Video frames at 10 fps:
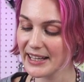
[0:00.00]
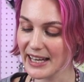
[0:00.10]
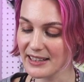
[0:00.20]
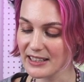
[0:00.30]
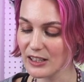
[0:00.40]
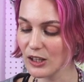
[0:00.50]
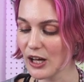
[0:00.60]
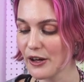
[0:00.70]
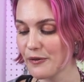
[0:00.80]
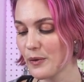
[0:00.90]
Kente
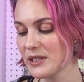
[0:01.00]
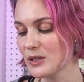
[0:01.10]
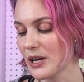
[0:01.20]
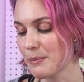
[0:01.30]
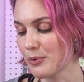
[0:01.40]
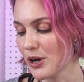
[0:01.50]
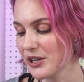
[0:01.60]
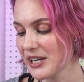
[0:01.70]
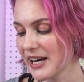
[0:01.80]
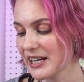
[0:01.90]
cloth was a
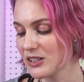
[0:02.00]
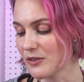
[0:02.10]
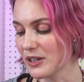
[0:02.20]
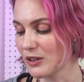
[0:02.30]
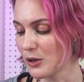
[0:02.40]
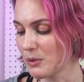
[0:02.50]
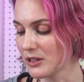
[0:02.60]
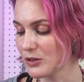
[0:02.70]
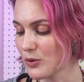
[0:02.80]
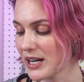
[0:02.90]
product of a
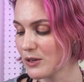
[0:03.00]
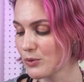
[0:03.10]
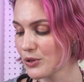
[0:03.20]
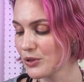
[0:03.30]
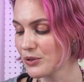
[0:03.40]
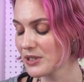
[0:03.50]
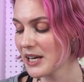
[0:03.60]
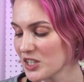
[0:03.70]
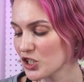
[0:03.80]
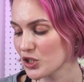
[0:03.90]
global trade route
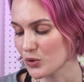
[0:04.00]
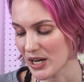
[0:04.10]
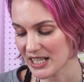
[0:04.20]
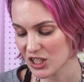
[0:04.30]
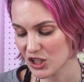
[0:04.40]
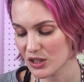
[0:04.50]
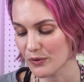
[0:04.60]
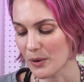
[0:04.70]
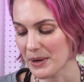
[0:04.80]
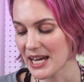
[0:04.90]
which stretched
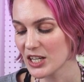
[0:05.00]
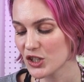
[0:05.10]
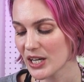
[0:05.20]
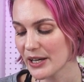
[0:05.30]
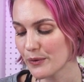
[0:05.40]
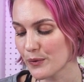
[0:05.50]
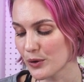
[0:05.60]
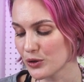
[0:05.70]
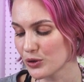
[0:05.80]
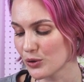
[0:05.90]
from Asia
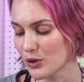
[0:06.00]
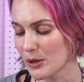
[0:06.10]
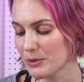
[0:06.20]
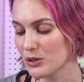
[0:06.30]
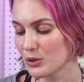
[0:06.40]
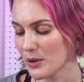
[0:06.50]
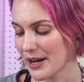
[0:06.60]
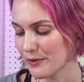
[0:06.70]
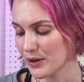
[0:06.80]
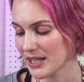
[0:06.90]
through Europe to
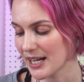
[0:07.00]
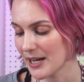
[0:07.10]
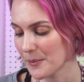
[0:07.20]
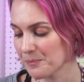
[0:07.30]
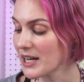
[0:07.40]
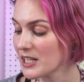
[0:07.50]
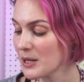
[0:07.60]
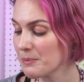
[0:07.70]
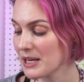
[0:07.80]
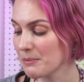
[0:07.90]
Africa. Rather
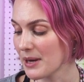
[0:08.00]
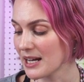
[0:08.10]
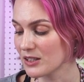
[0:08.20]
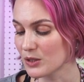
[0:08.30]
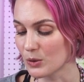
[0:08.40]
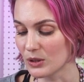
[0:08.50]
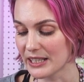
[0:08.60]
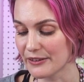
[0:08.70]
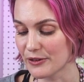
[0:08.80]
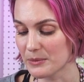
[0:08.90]
than being made
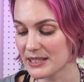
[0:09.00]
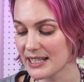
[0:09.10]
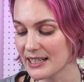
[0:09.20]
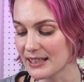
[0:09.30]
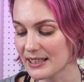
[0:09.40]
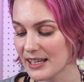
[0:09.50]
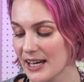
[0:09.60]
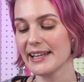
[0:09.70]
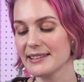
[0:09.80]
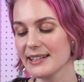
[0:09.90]
solely from silk,
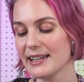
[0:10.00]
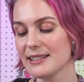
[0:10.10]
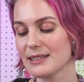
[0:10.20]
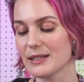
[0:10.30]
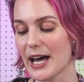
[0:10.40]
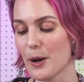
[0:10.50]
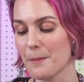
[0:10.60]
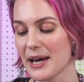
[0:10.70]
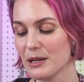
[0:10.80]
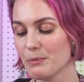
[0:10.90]
kente is now
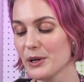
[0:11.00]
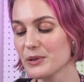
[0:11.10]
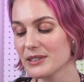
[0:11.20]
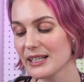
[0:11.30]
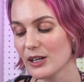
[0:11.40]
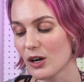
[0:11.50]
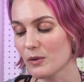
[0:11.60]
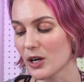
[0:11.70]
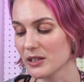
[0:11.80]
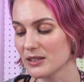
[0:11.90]
made mostly
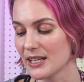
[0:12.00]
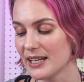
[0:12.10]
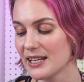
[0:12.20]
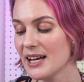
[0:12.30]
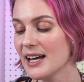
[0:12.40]
of cotton